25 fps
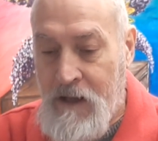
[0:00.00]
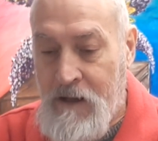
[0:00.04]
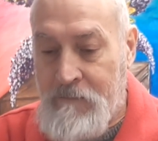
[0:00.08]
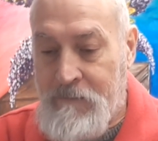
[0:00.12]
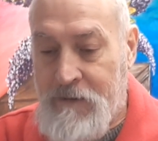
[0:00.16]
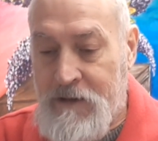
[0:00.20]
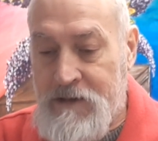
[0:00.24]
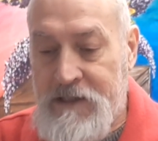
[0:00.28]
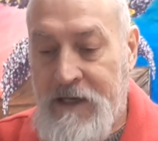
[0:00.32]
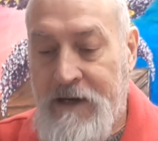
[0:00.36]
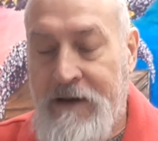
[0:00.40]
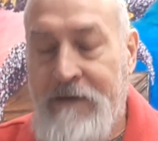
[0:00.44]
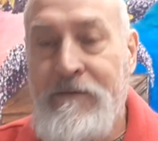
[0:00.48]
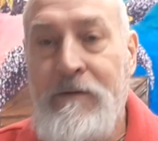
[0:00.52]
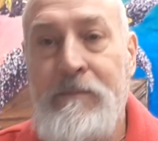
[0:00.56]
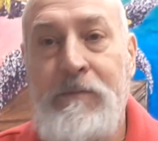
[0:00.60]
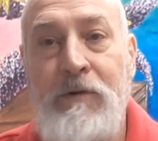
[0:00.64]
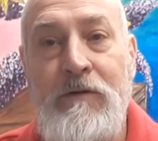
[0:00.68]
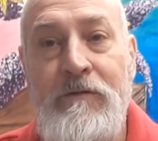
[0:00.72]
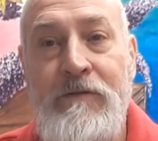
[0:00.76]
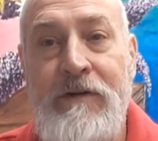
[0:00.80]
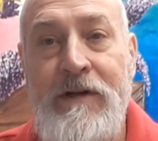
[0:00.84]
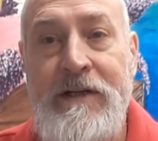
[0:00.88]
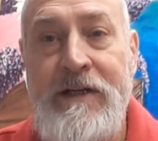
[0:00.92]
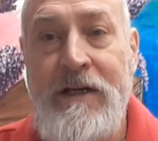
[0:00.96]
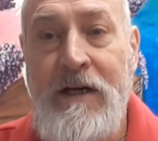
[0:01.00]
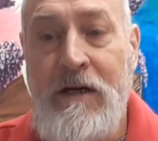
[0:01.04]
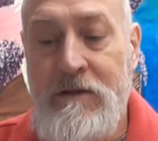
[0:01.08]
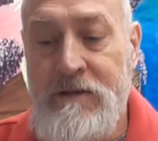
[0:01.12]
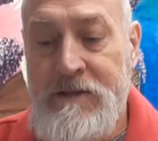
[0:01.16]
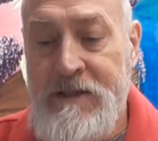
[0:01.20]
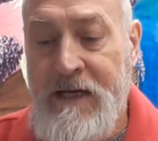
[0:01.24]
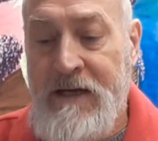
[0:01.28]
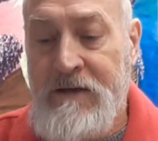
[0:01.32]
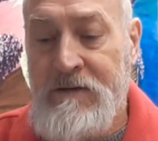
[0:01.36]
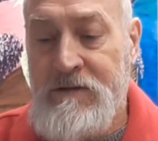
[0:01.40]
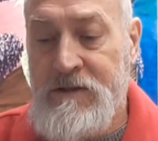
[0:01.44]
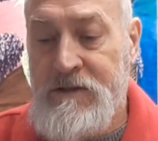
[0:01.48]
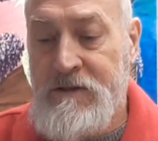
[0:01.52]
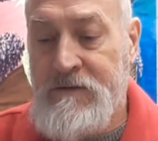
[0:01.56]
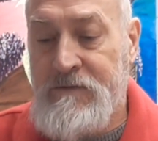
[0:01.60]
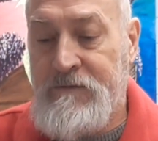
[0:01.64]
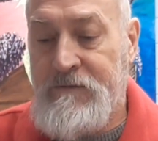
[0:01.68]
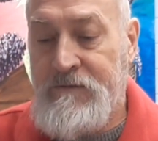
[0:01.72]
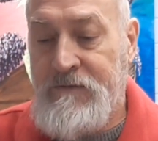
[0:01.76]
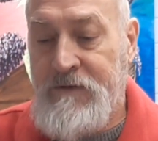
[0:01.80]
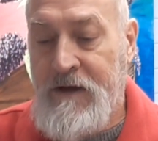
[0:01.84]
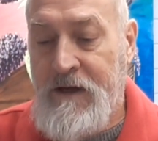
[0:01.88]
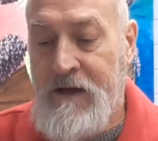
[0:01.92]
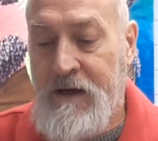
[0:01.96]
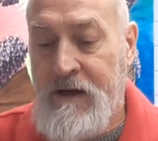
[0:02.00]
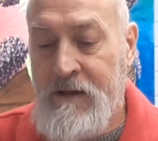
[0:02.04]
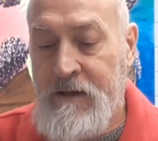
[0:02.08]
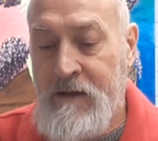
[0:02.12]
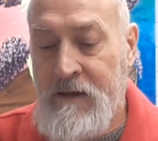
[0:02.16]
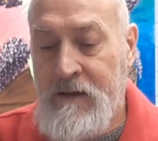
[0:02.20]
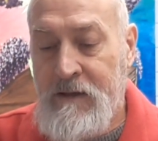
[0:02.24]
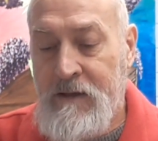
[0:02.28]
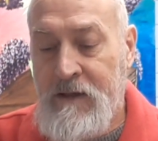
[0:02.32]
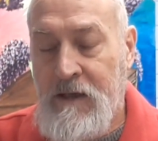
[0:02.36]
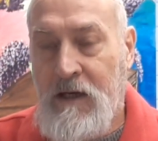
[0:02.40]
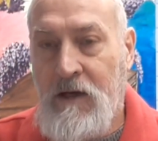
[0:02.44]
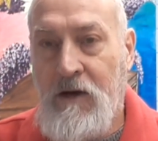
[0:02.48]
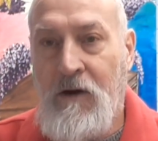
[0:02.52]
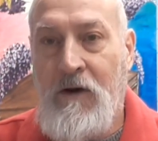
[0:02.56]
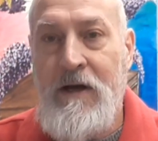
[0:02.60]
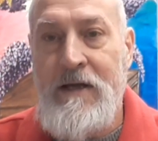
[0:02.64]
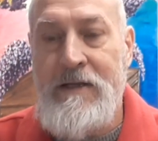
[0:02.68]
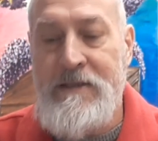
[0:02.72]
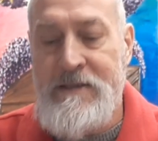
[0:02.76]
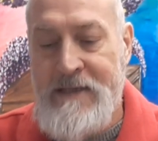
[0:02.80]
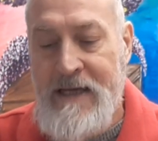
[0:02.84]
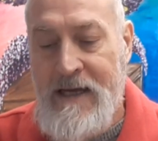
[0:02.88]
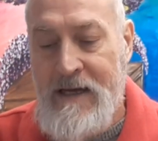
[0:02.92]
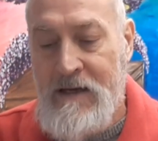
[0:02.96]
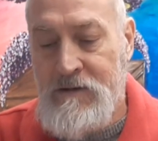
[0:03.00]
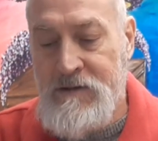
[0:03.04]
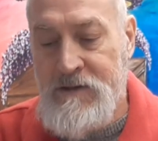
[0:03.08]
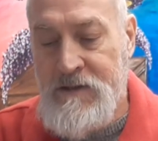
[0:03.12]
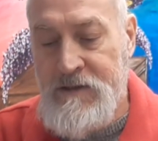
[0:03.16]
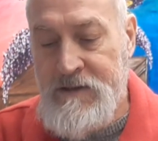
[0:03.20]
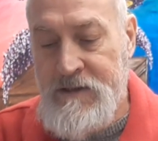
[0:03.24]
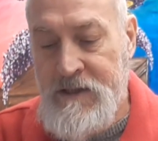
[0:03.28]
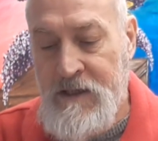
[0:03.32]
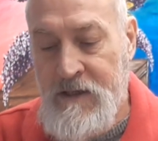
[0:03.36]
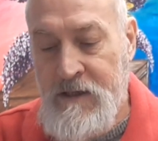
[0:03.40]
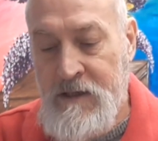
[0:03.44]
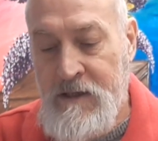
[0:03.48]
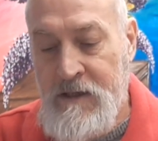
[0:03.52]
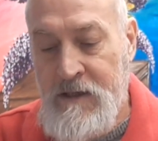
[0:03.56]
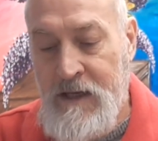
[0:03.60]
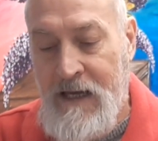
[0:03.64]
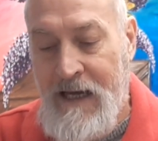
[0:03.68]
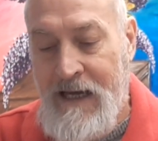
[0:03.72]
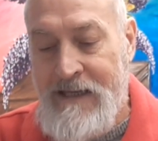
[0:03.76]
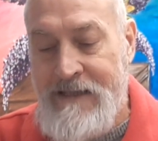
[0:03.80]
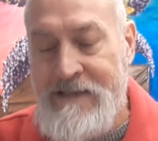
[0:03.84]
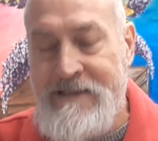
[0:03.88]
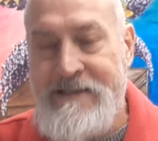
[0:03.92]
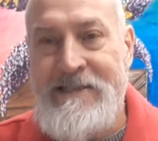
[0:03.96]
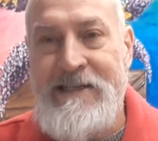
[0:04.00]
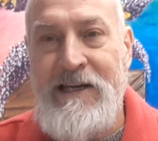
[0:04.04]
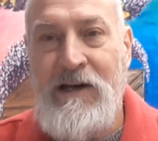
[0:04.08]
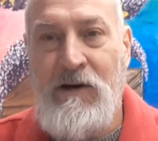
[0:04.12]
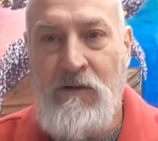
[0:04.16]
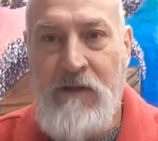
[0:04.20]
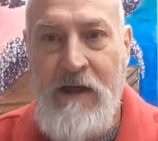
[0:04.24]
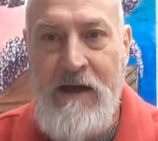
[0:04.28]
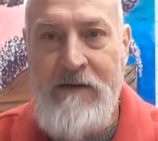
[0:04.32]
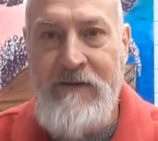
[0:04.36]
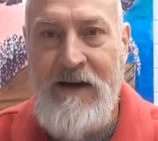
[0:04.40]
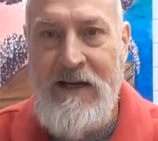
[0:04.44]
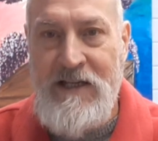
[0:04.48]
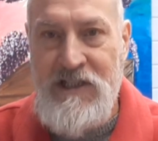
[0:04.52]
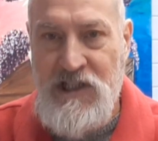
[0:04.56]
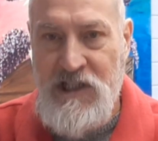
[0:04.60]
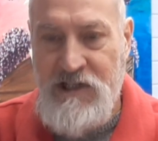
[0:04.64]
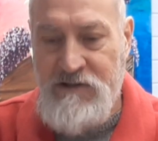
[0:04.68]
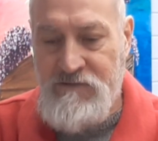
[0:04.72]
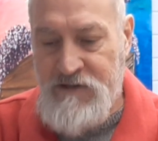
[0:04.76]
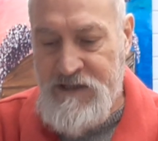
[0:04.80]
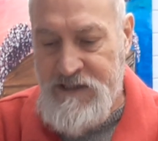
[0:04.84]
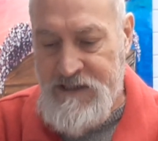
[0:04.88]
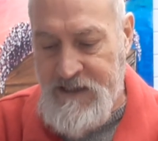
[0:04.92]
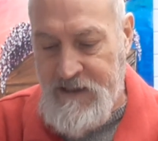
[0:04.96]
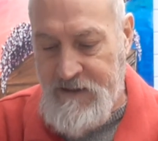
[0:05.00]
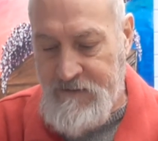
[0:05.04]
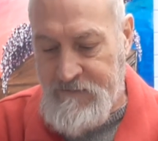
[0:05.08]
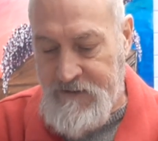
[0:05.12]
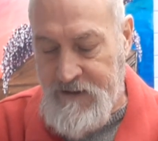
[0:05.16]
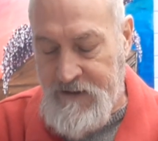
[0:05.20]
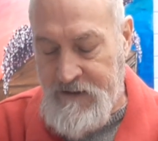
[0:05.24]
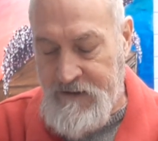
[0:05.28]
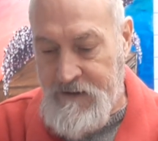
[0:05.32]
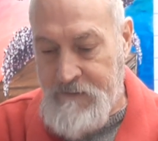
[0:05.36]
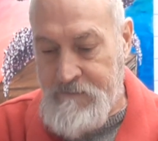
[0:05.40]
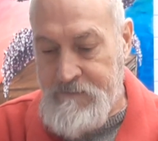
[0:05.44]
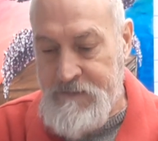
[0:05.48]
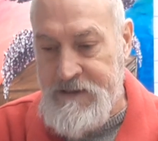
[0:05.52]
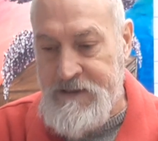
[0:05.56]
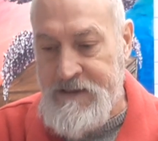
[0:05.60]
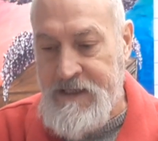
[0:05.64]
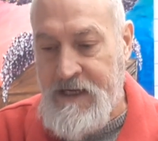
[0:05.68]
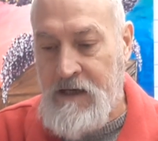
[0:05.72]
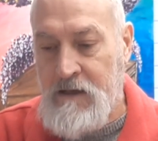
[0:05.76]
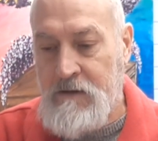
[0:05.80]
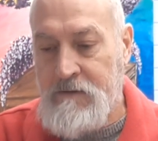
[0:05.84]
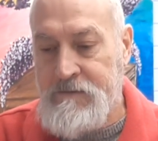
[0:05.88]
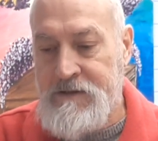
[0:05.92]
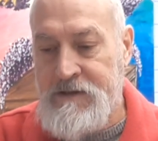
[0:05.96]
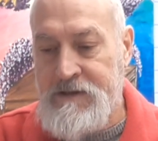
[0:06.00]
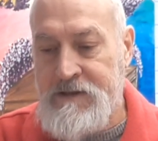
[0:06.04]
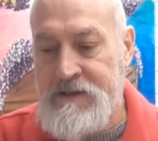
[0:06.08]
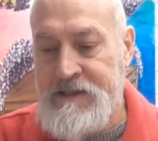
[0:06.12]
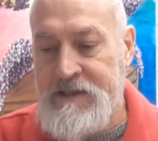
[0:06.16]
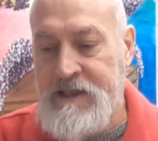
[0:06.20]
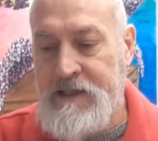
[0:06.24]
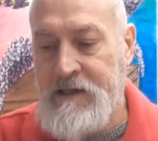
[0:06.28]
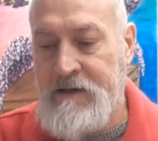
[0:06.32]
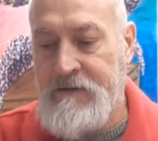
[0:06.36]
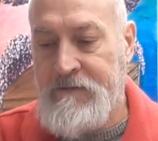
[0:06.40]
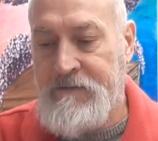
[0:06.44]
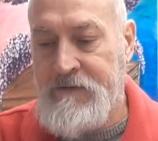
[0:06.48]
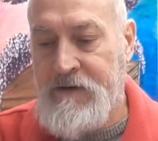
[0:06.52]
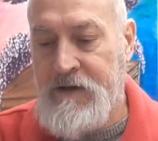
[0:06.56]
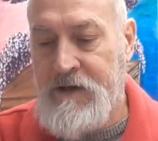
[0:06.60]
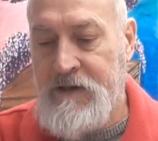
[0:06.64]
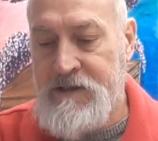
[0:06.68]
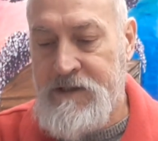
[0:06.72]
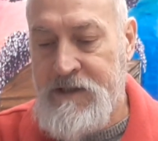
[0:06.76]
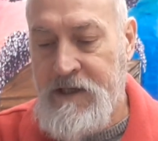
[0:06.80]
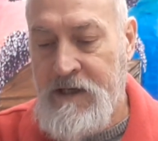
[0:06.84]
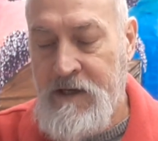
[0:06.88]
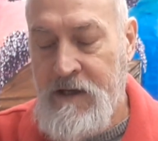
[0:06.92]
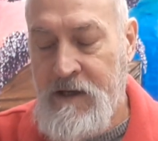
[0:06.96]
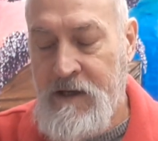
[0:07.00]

because I never put videos out of clients' houses until they've actually received it themselves and seen it first.